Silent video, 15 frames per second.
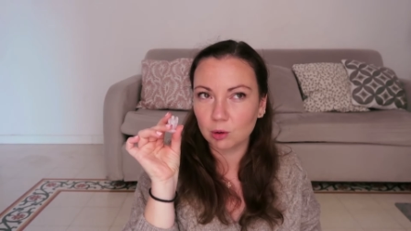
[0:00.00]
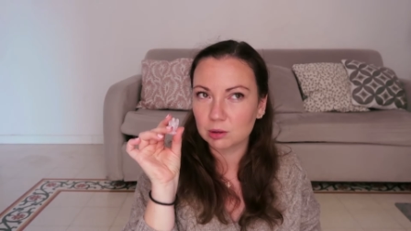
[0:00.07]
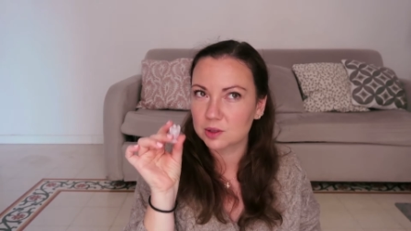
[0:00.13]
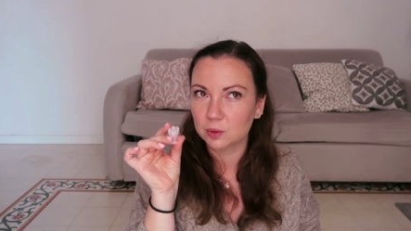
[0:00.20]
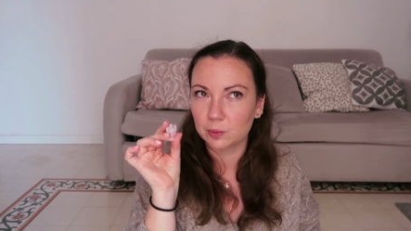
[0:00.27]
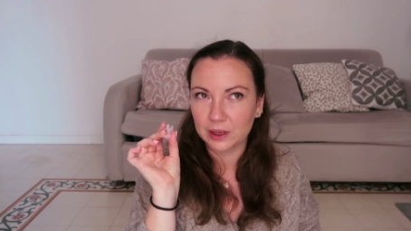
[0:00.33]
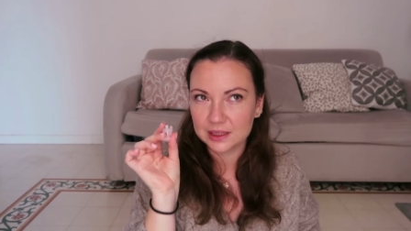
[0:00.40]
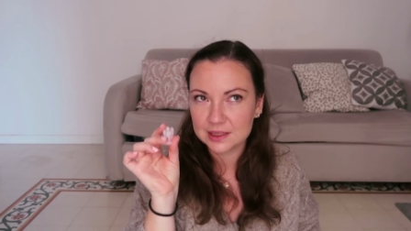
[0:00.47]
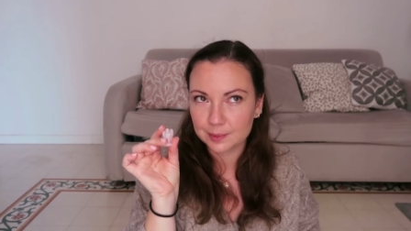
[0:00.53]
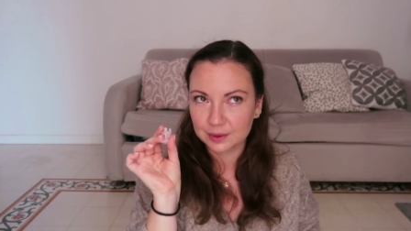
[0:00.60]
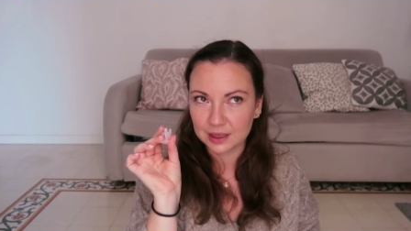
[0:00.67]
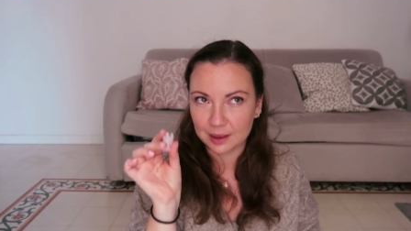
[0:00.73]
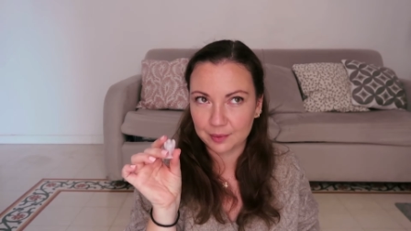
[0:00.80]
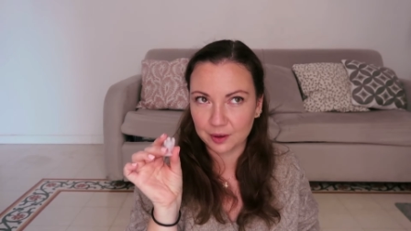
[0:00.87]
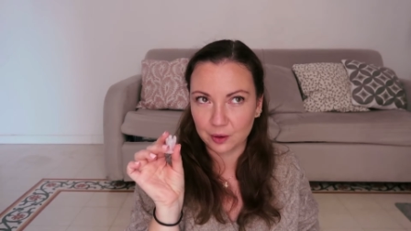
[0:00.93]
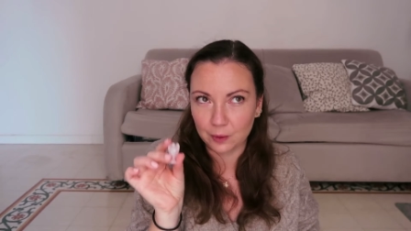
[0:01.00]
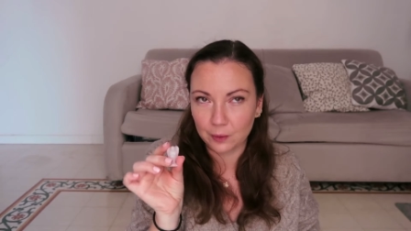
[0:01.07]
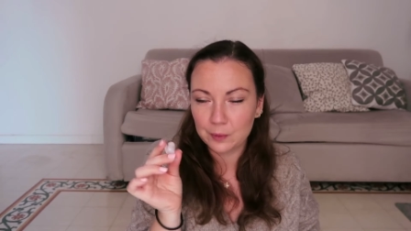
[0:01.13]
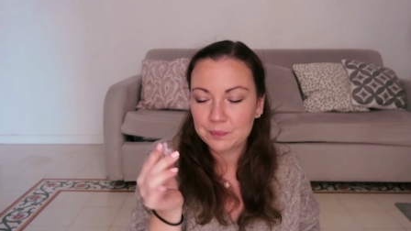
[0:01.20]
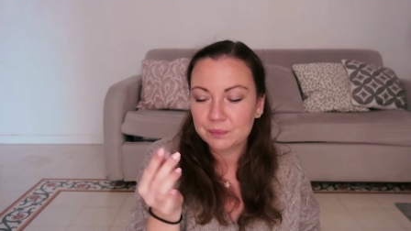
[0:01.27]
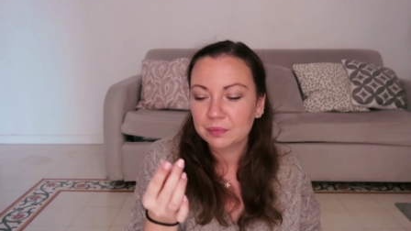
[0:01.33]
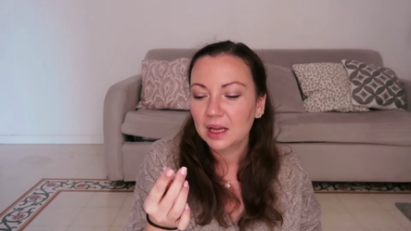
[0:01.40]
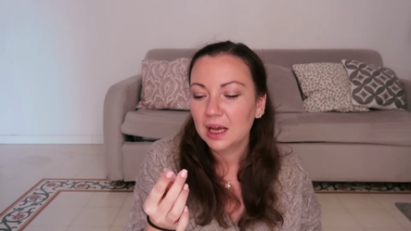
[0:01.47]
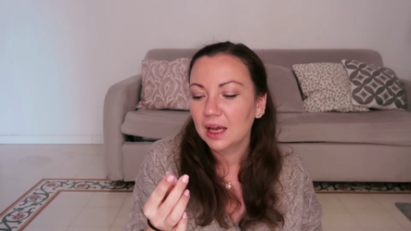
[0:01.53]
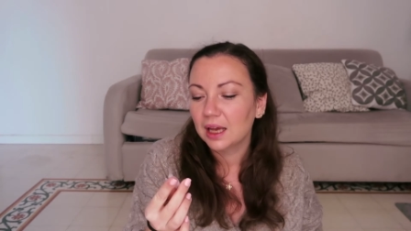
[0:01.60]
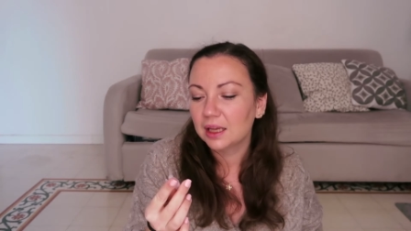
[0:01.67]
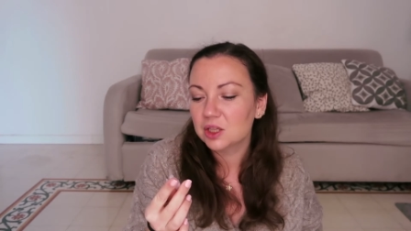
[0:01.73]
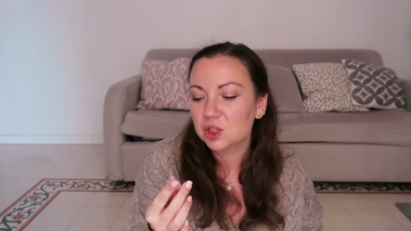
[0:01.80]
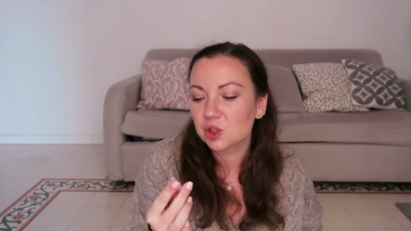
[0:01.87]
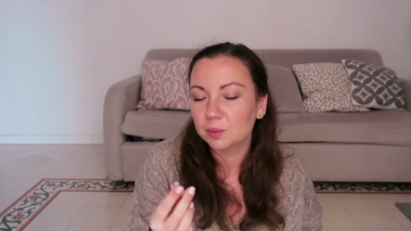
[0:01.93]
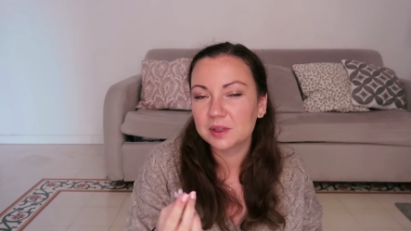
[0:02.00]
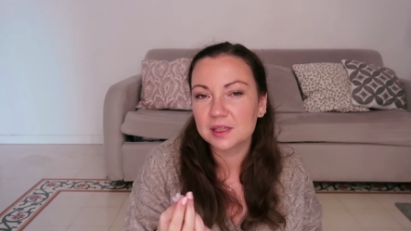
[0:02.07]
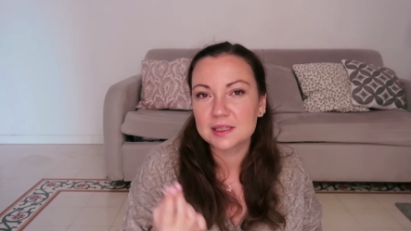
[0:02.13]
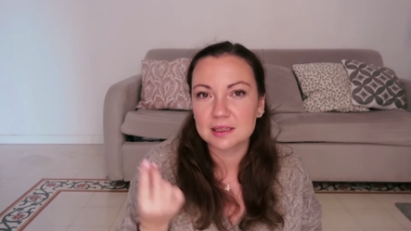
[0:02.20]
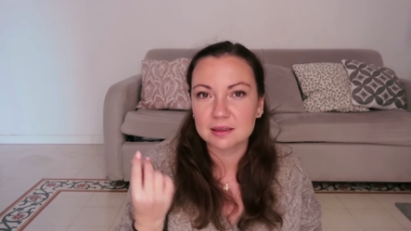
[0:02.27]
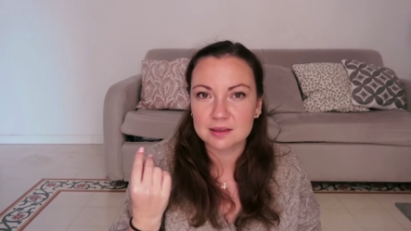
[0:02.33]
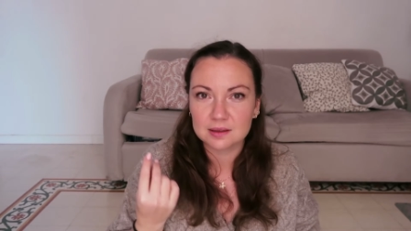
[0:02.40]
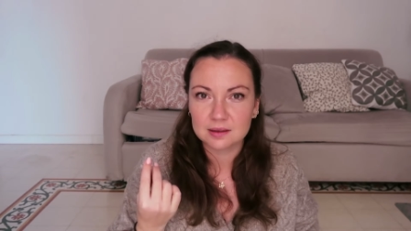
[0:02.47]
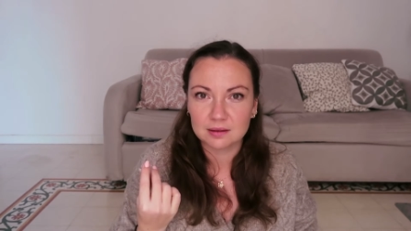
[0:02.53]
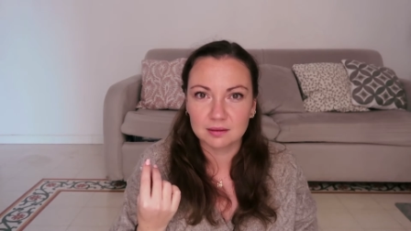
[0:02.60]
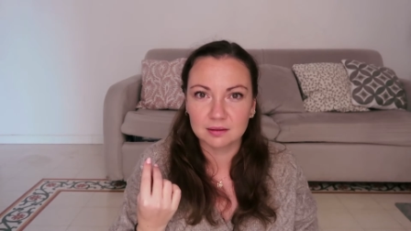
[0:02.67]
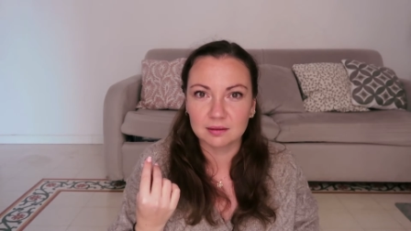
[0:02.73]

also quite some time ago, in a shop that sells